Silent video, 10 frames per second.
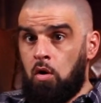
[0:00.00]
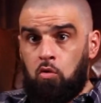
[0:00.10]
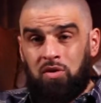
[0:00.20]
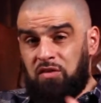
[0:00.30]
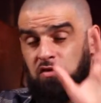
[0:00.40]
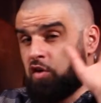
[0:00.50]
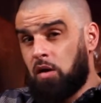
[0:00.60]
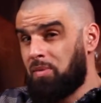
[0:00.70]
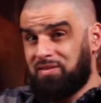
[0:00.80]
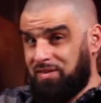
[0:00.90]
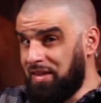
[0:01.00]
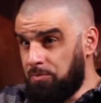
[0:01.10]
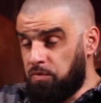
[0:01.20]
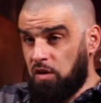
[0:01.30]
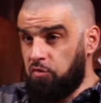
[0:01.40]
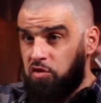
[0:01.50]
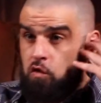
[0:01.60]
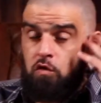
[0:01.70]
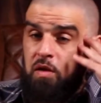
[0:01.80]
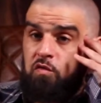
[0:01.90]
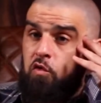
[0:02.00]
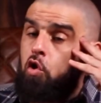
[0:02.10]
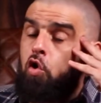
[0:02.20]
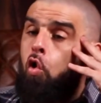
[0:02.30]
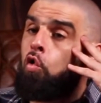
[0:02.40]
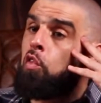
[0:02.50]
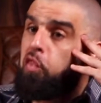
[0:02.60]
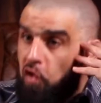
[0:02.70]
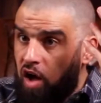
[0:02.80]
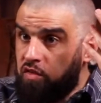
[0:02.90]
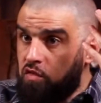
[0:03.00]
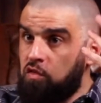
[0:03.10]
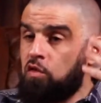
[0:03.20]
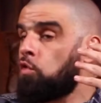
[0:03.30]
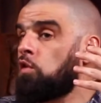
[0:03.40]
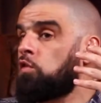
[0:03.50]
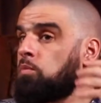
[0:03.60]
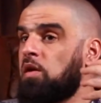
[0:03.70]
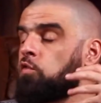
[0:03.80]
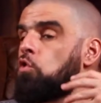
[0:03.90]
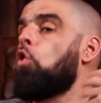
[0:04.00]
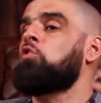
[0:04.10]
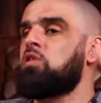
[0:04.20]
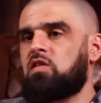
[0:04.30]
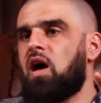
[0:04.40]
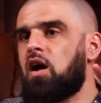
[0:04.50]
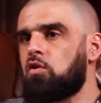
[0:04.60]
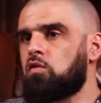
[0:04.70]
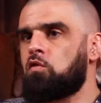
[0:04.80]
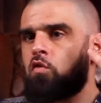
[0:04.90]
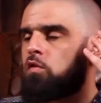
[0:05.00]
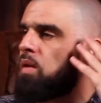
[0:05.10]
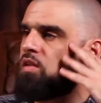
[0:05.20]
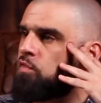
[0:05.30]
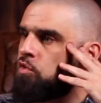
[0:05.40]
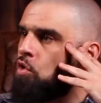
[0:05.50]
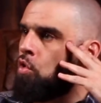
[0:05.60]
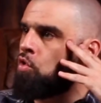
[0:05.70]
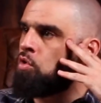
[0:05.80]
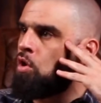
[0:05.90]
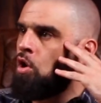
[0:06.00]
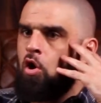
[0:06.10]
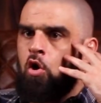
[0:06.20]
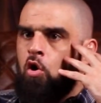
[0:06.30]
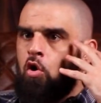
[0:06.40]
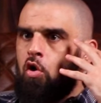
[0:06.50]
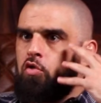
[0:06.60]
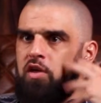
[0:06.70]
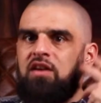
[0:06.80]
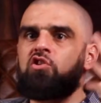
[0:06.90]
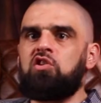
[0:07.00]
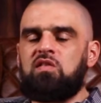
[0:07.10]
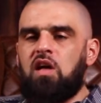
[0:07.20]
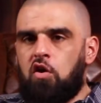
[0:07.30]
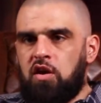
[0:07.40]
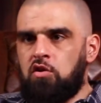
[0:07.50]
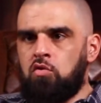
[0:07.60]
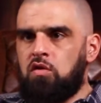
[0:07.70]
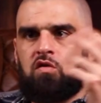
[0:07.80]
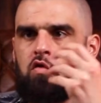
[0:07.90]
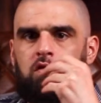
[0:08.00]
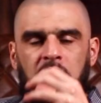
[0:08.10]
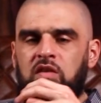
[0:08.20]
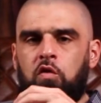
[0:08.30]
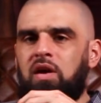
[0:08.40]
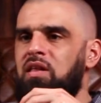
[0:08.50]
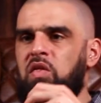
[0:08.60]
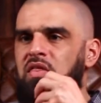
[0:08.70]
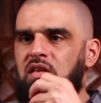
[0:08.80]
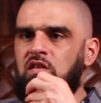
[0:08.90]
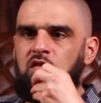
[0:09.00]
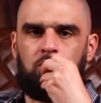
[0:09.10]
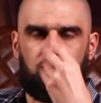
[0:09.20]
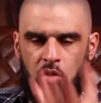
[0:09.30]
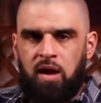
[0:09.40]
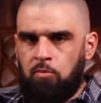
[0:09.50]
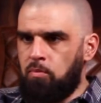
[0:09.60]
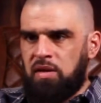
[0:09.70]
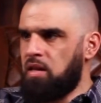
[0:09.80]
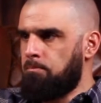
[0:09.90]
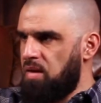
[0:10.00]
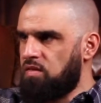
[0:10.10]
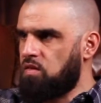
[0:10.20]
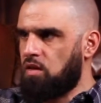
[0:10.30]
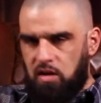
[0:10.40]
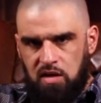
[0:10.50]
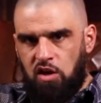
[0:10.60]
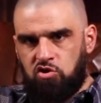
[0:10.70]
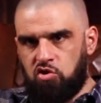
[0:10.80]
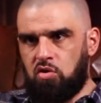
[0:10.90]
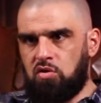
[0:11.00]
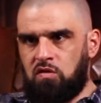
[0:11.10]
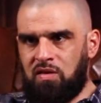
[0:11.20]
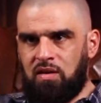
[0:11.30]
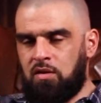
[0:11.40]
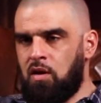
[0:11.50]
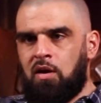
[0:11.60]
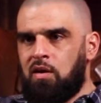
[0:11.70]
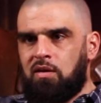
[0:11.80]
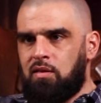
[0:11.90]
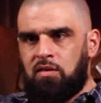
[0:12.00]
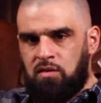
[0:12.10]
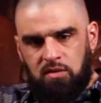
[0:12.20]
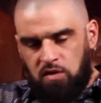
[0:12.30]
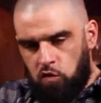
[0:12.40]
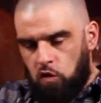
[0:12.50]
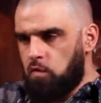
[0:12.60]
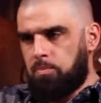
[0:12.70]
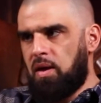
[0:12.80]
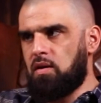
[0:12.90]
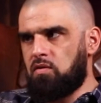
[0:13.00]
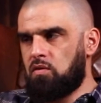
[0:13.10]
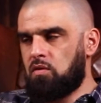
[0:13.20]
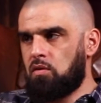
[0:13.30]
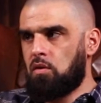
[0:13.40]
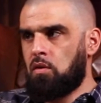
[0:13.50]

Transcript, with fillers: We're not even talking about deep stuff. There's no space for your own thoughts. There's no space for your own desires. There's no space for your own, the energies that are in you. There's no space for anything that's even primal, meaning basic in nature. There's no, there's no space.